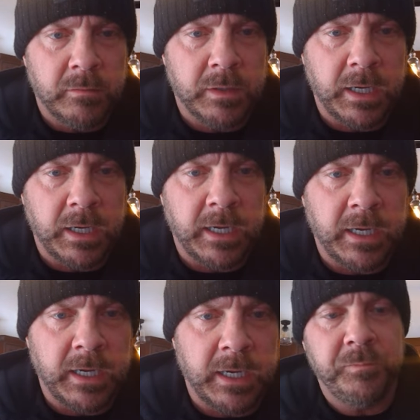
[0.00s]
Okay,
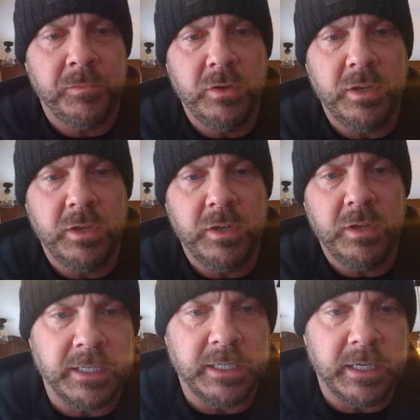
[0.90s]
you get the
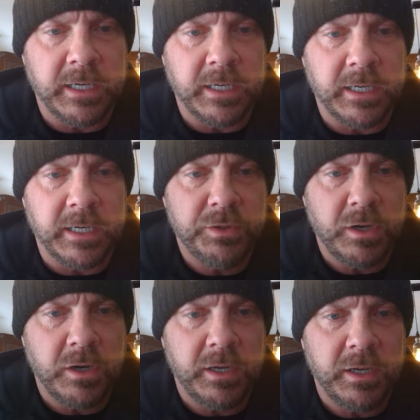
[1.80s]
idea here. So we're
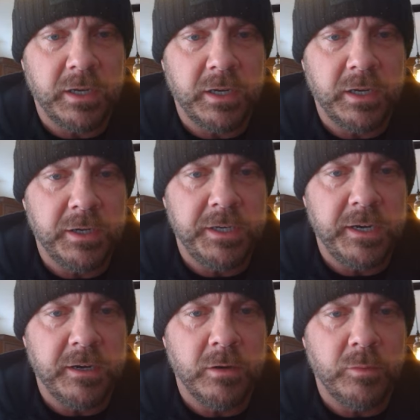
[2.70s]
starting to
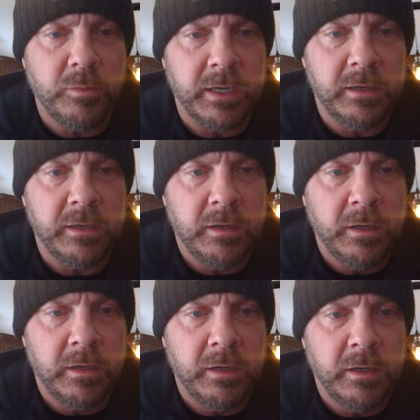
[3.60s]
narrow in.
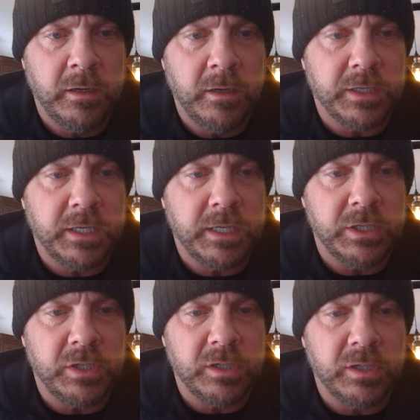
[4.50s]
Here's the
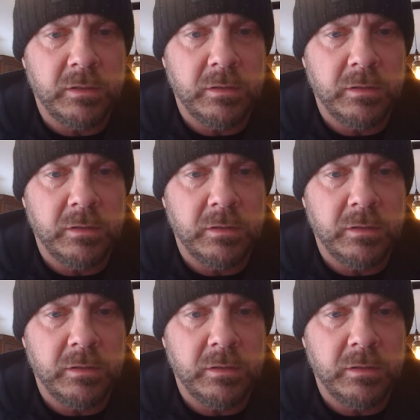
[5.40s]
kitchen.